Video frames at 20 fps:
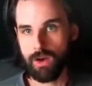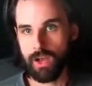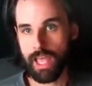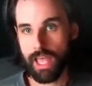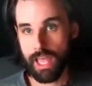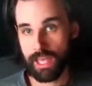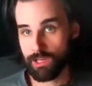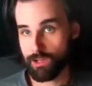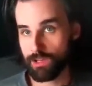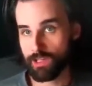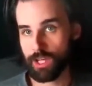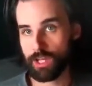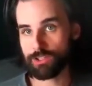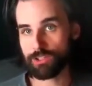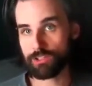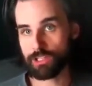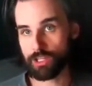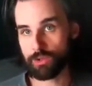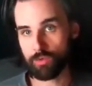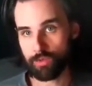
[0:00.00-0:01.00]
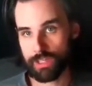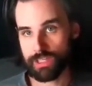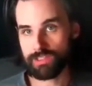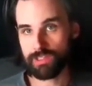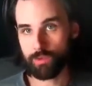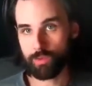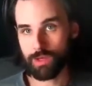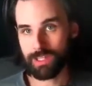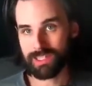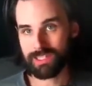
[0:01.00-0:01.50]
And you can also look at
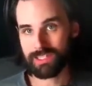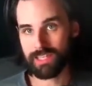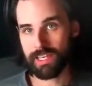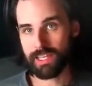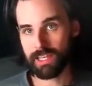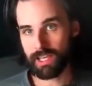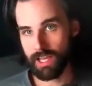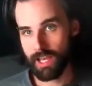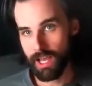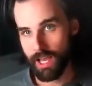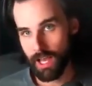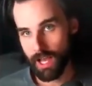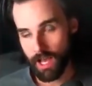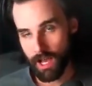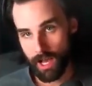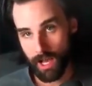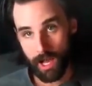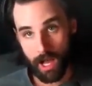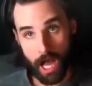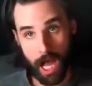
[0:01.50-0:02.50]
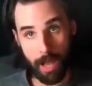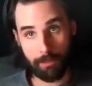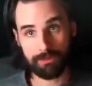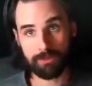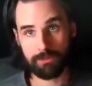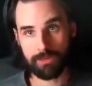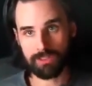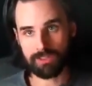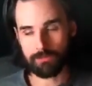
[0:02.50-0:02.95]
recent ones like Optimism,